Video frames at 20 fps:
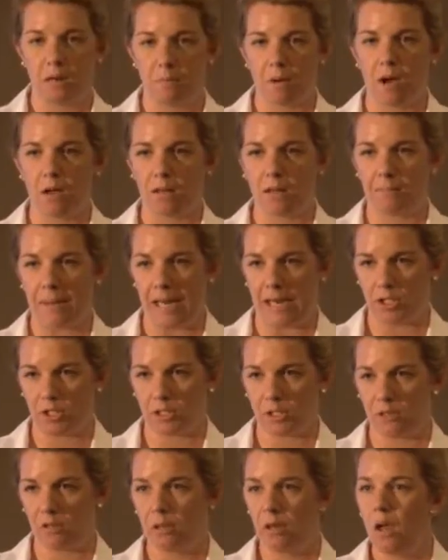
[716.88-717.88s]
upon the
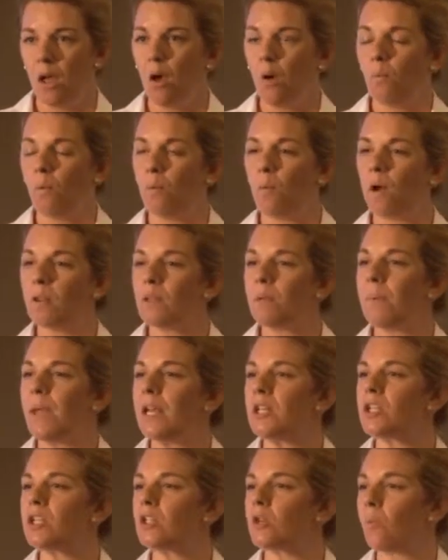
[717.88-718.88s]
patient. We want the
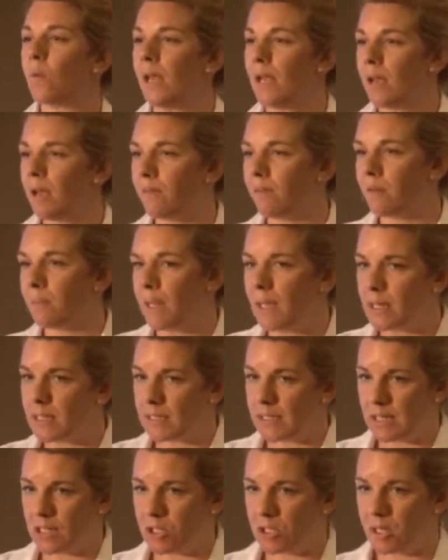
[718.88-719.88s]
patient to wake up from
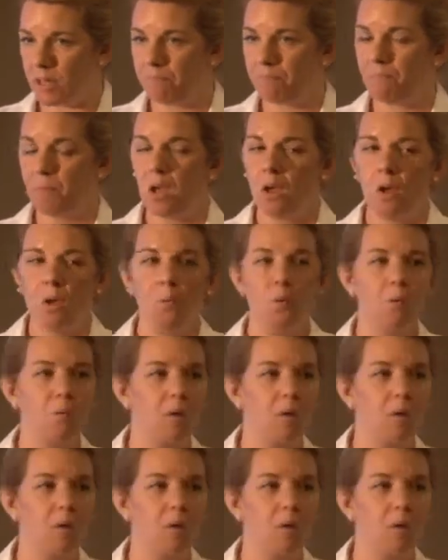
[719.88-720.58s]
anesthesia. We